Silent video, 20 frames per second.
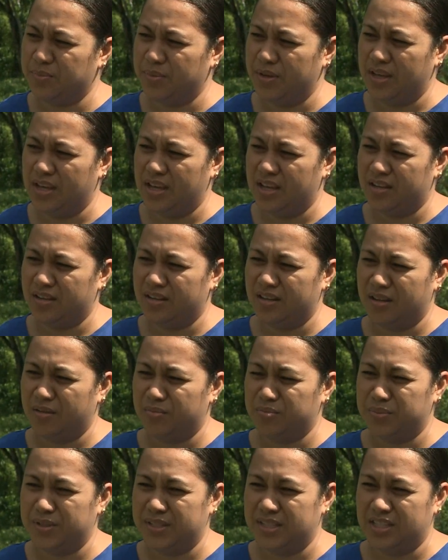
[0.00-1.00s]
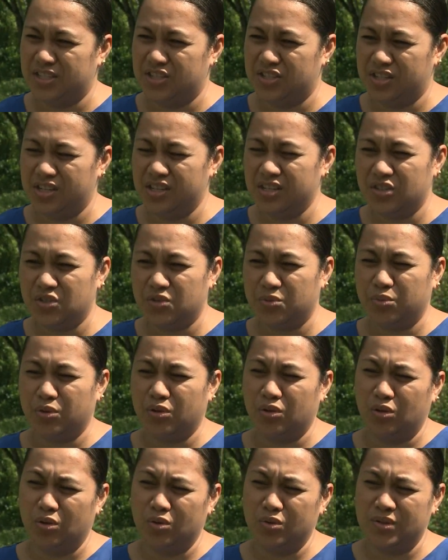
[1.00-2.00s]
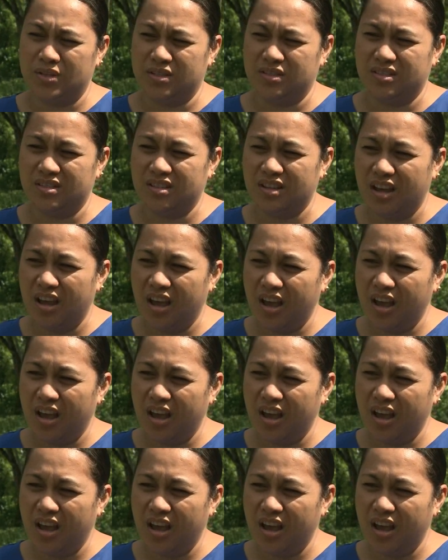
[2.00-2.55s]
B and BCG, tuberculosis.